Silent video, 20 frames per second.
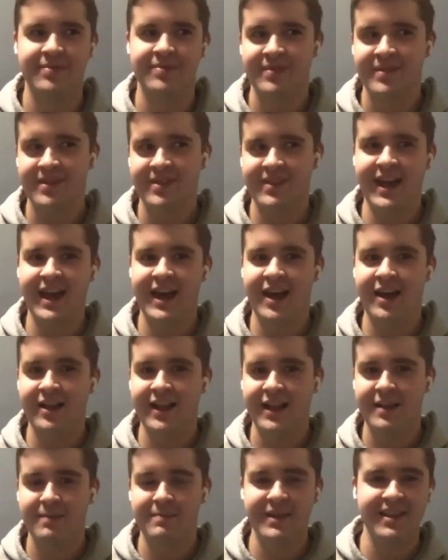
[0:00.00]
that i'll
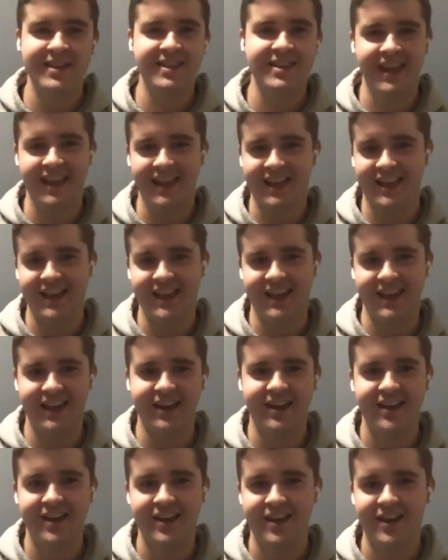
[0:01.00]
like be
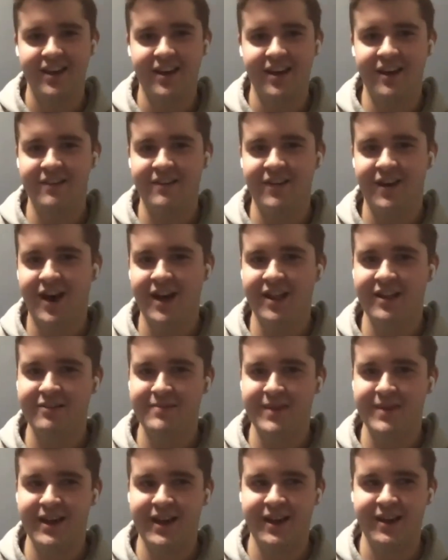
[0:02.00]
thinking of all of
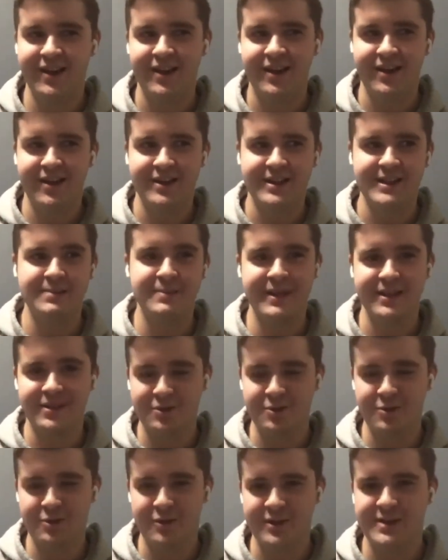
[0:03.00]
my speech
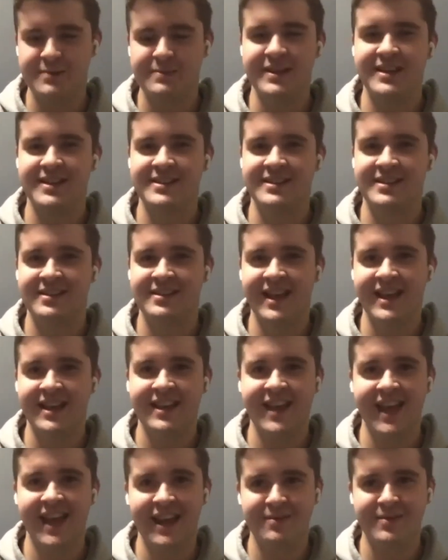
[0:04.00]
tools because
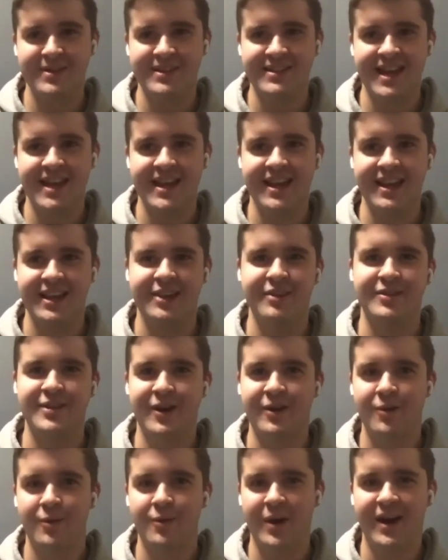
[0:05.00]
like Caden was saying you
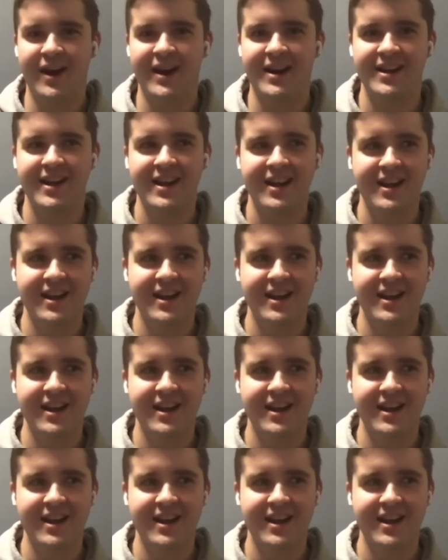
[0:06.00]
don't want